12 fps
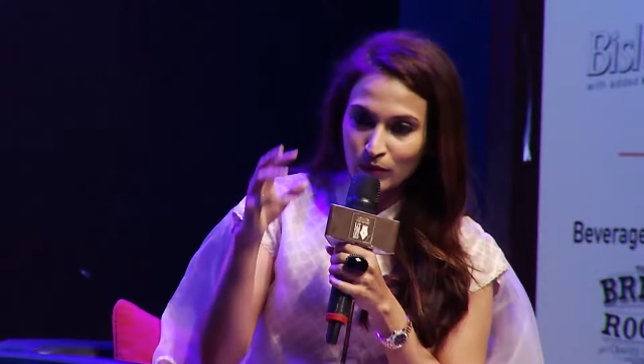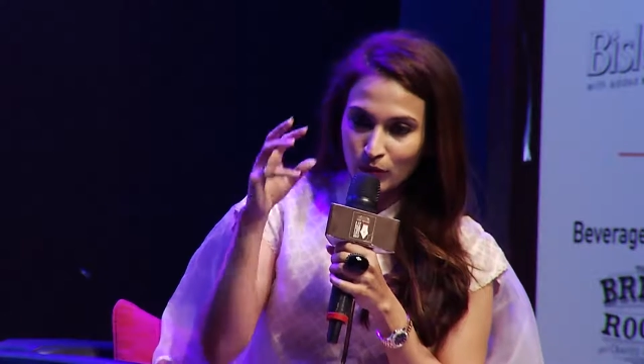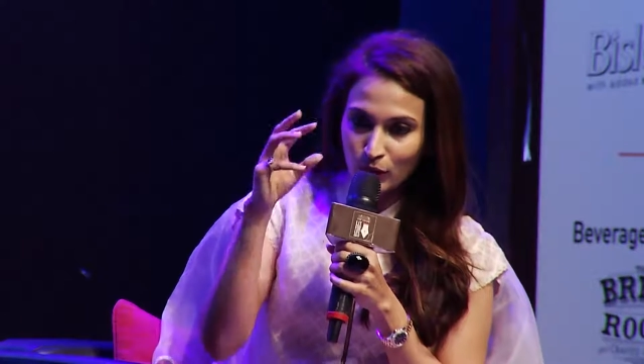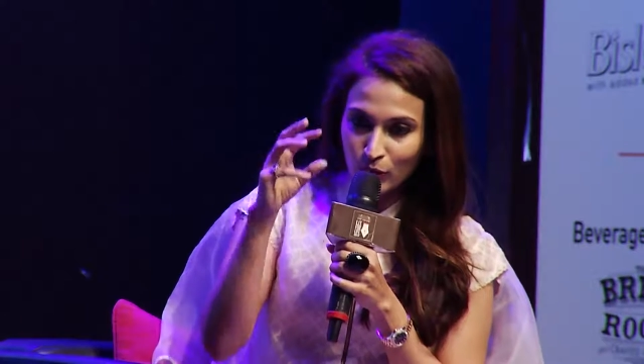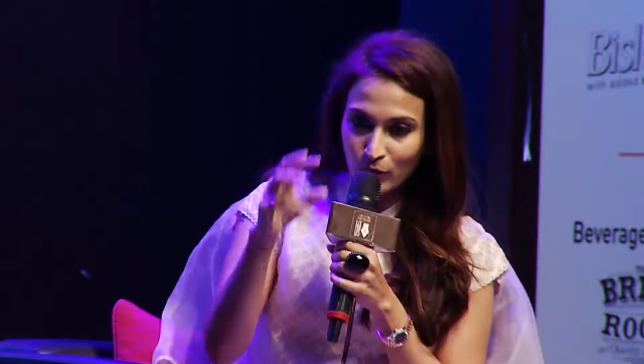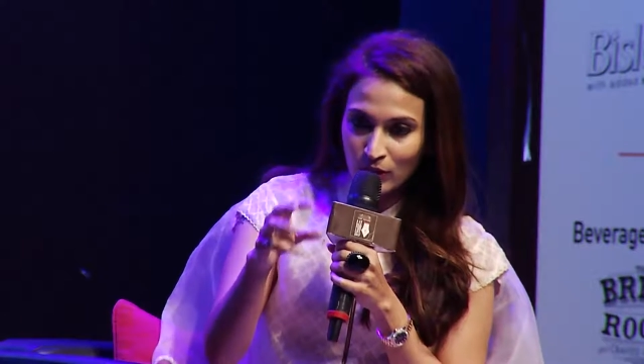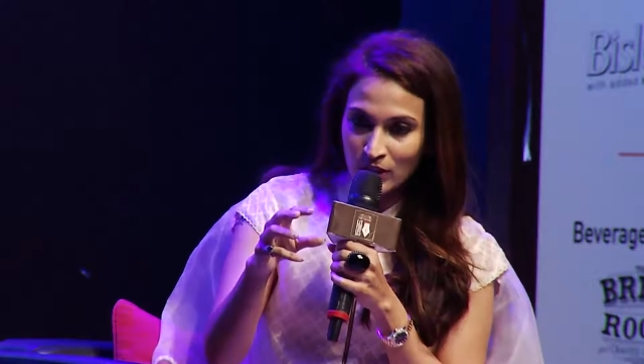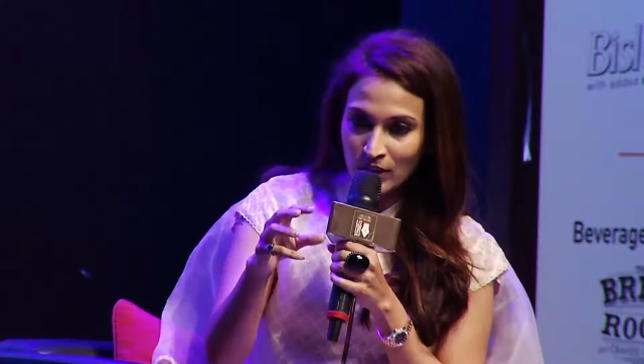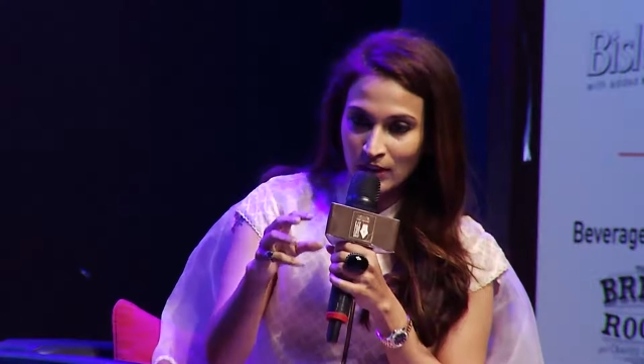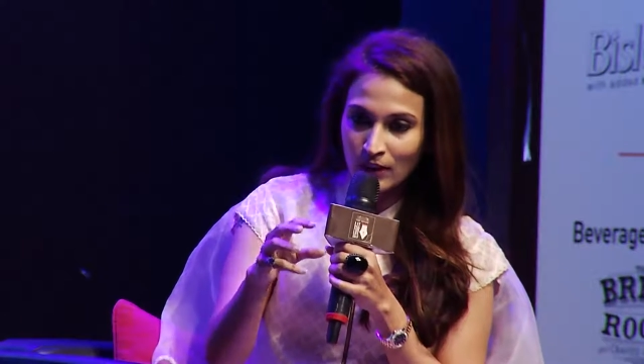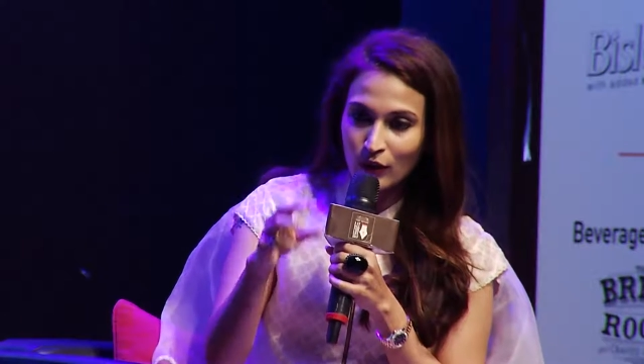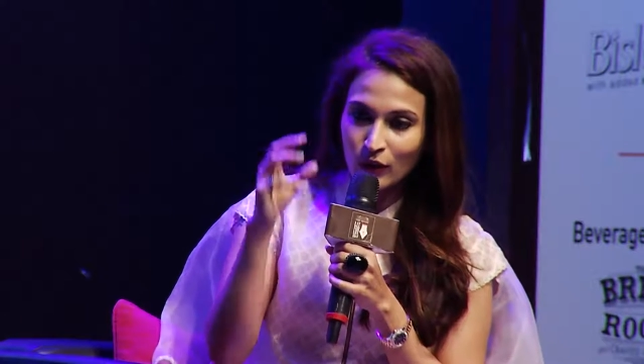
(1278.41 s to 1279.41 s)

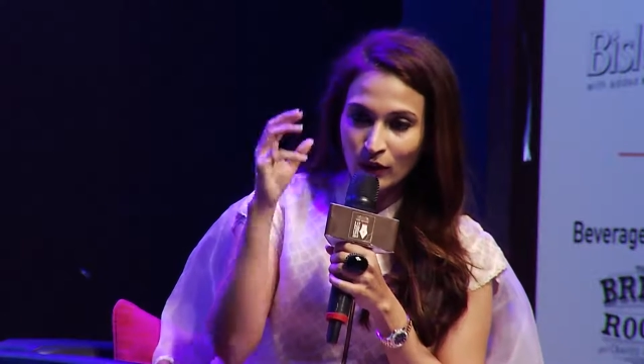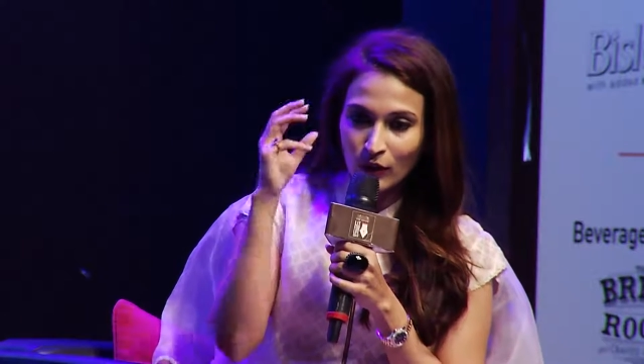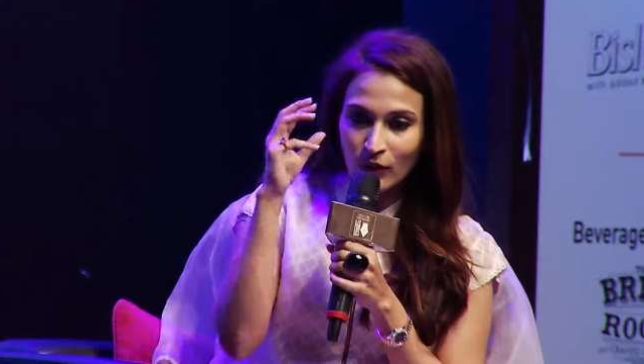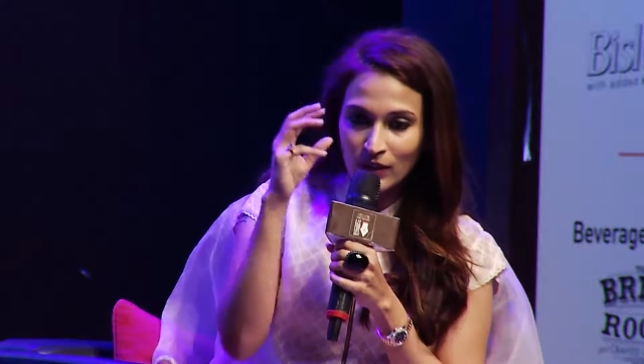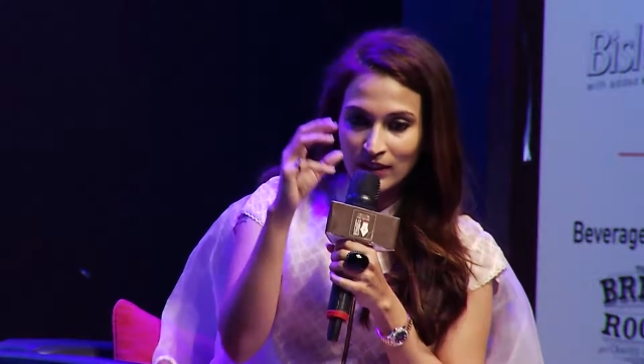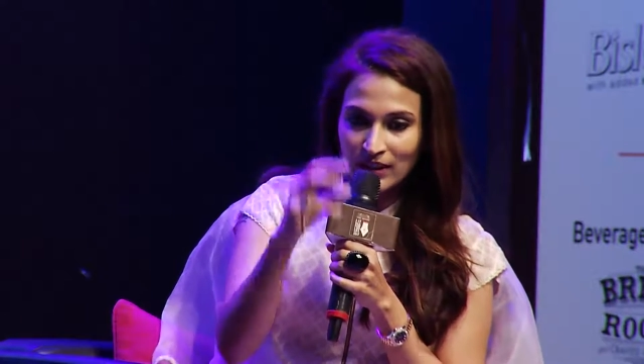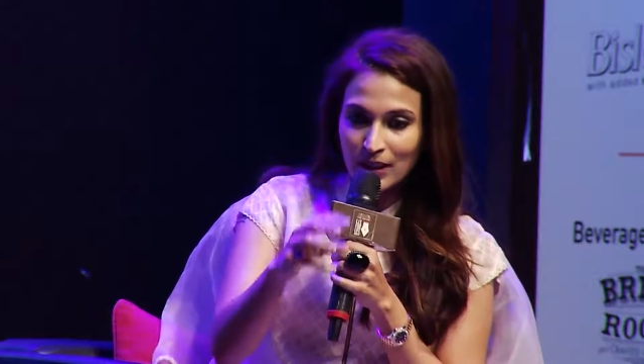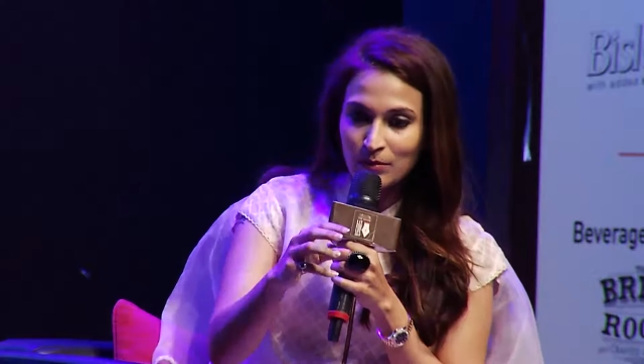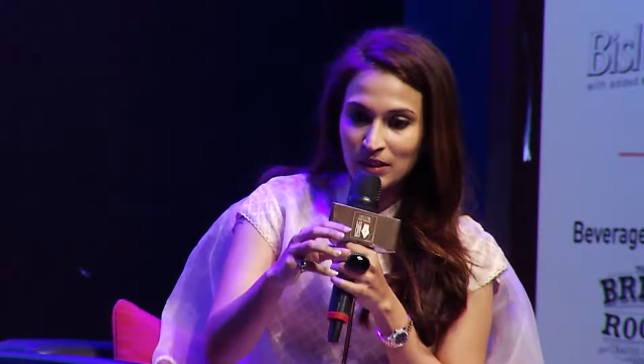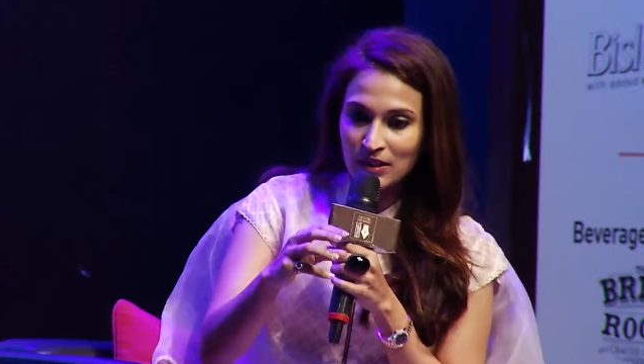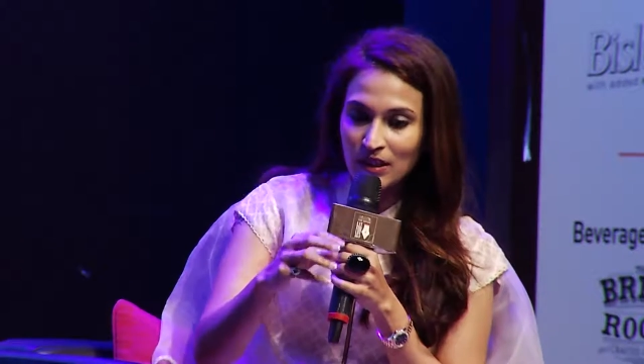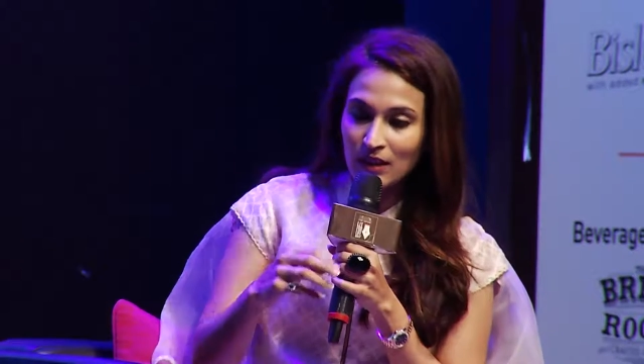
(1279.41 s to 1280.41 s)
noted and all the time
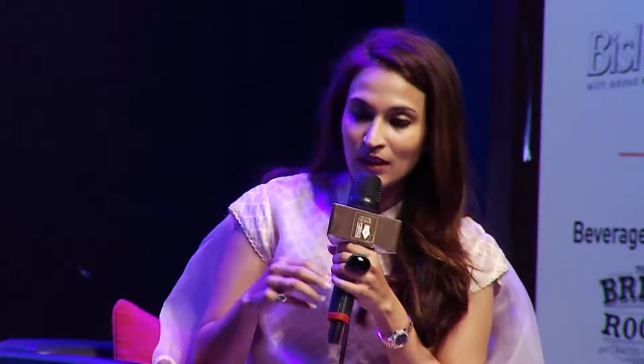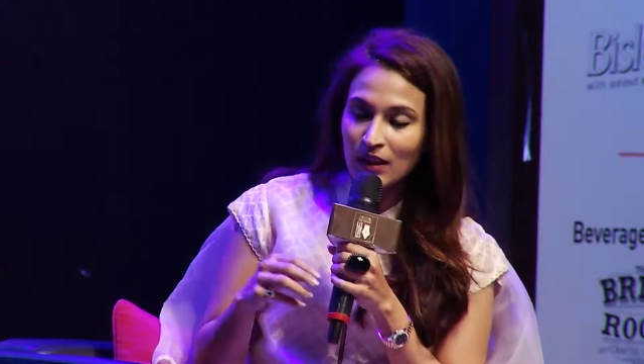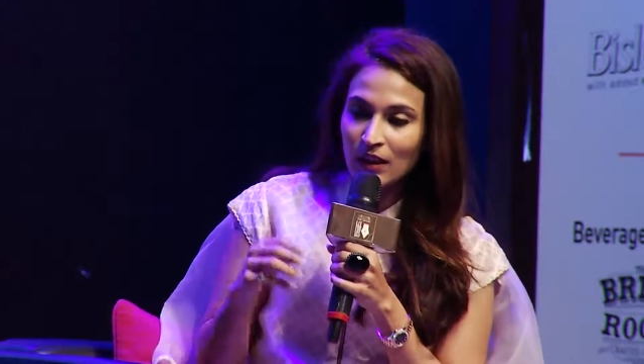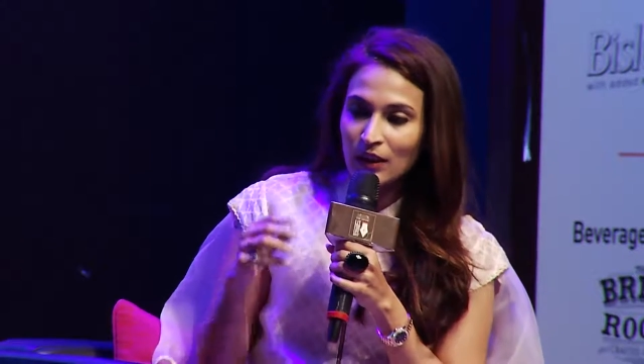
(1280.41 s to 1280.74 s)
seen,